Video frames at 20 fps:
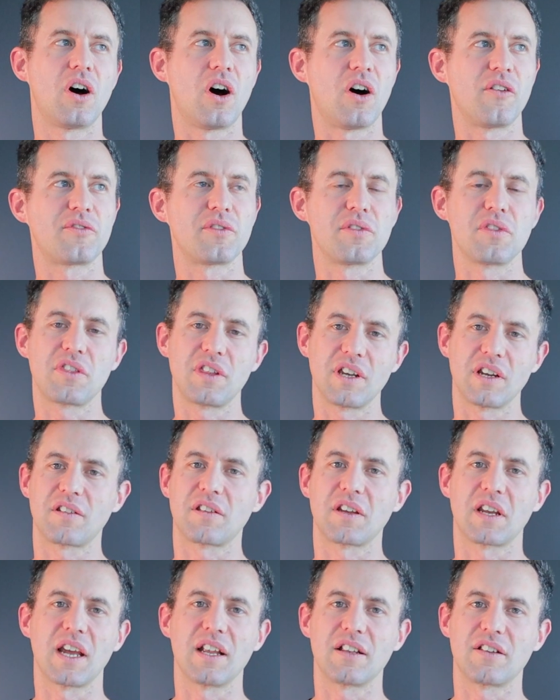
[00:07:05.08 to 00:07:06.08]
Often things
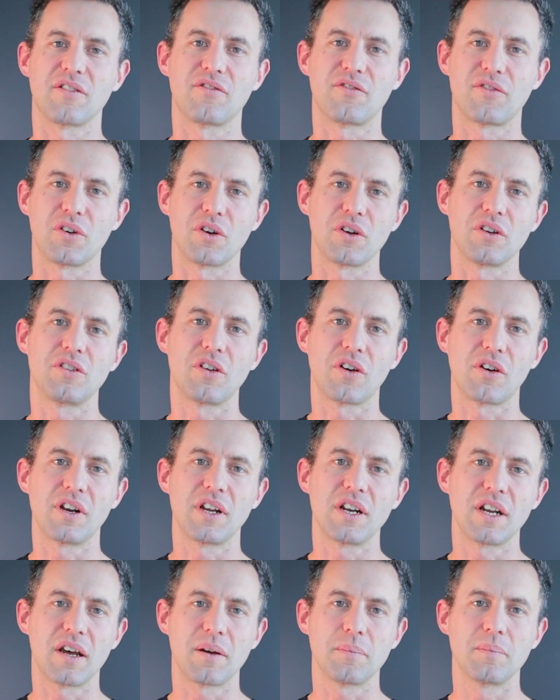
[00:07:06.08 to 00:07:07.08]
that get deferred don't
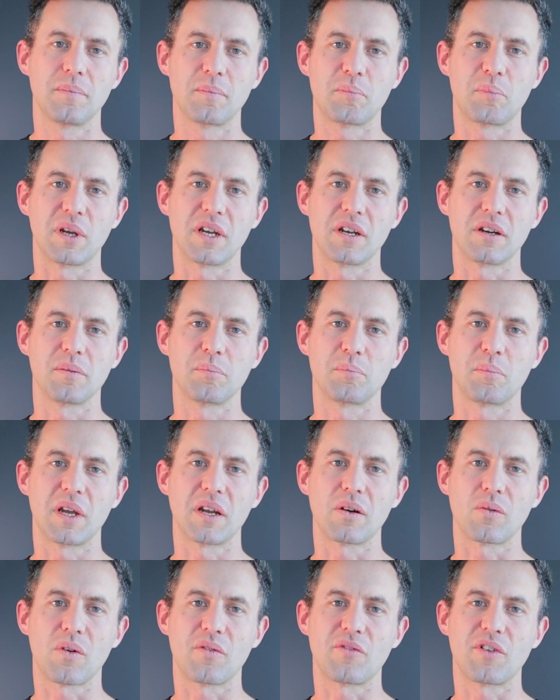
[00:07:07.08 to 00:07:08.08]
end up being
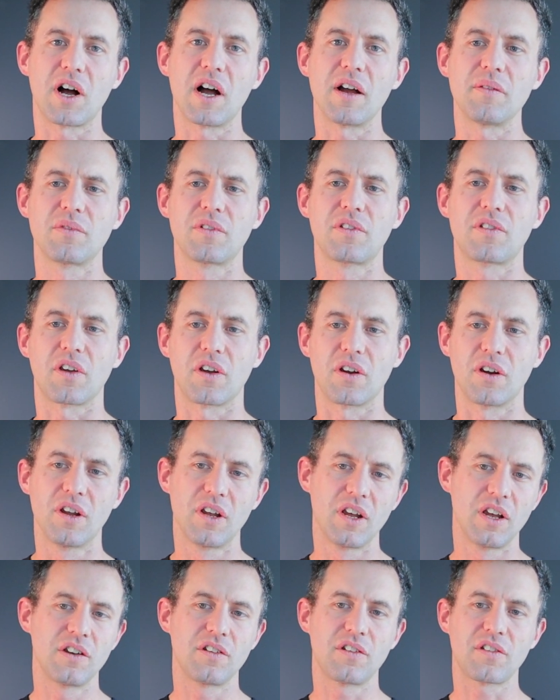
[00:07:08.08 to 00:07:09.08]
revived. So
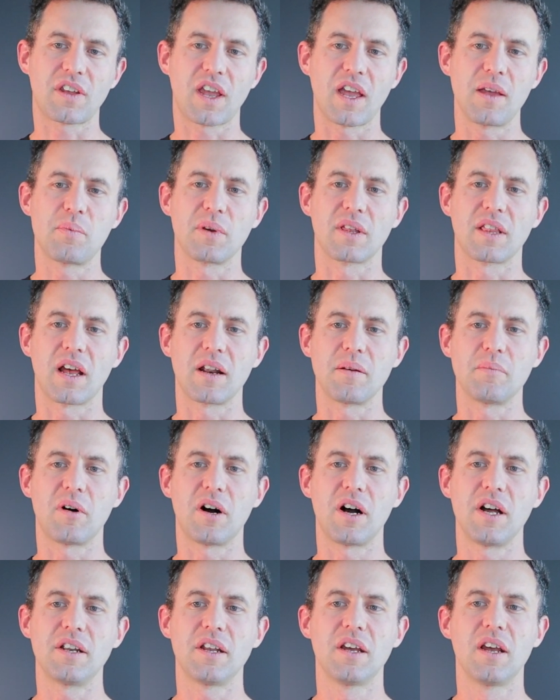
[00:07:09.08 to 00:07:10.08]
just keeping that in
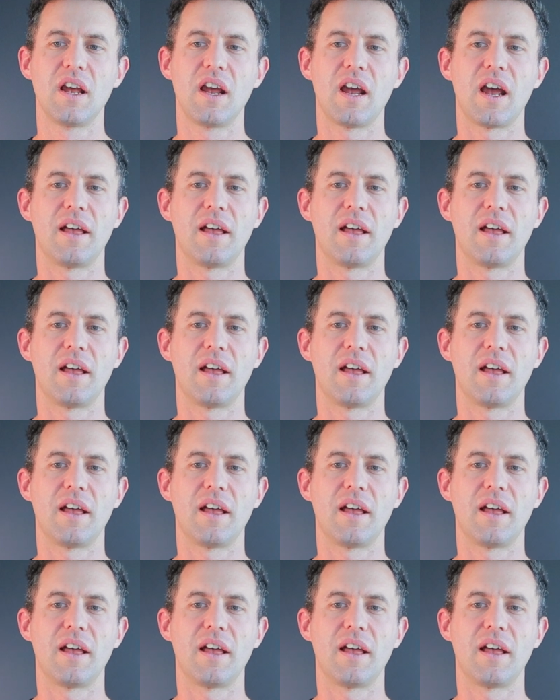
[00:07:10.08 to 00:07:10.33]
mind.